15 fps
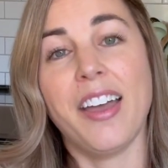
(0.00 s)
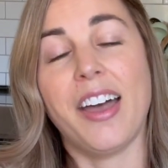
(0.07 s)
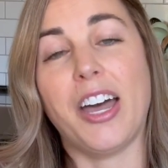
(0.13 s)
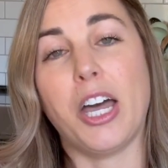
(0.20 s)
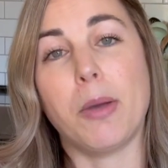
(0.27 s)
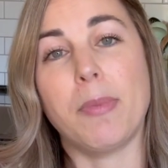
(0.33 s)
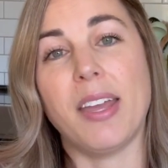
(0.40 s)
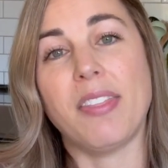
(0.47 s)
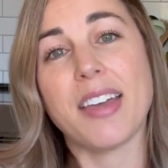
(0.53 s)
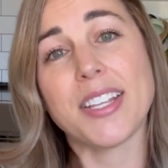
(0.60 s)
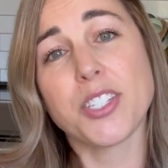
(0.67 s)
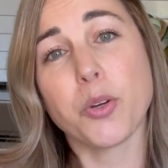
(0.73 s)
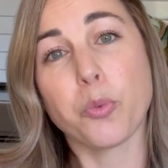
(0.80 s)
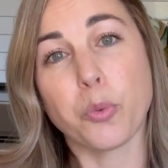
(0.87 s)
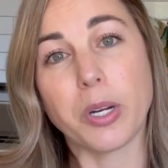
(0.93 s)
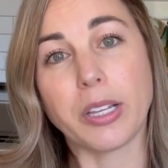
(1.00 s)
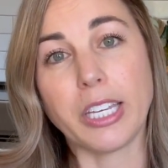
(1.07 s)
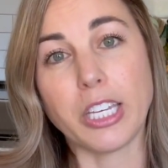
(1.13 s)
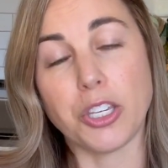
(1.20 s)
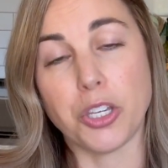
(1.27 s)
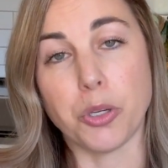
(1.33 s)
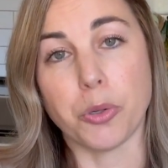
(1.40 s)
And that's a really
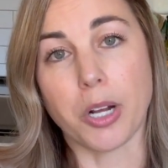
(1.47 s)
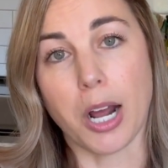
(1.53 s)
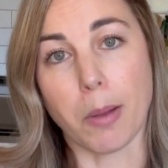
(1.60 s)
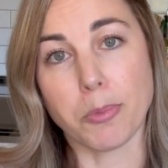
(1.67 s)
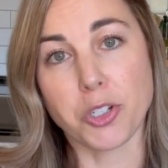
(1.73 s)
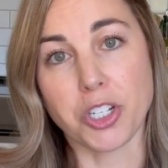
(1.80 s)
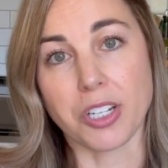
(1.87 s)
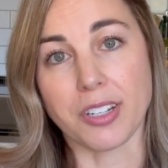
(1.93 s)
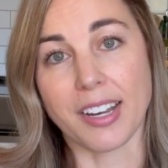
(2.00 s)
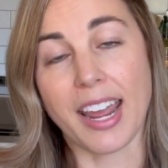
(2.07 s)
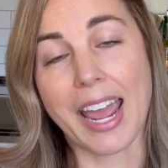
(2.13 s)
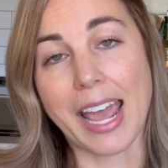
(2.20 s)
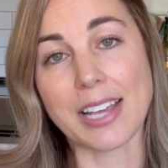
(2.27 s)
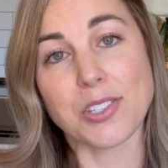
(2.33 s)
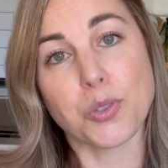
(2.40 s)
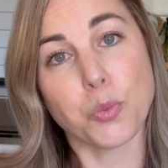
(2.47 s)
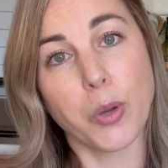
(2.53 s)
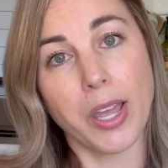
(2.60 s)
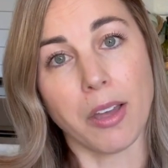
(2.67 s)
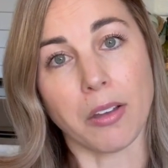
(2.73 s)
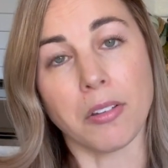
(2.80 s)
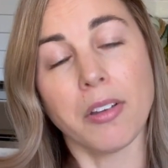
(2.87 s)
cute option as
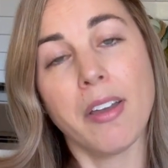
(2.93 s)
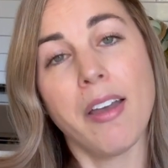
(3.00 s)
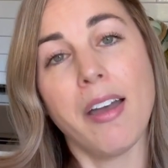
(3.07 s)
well.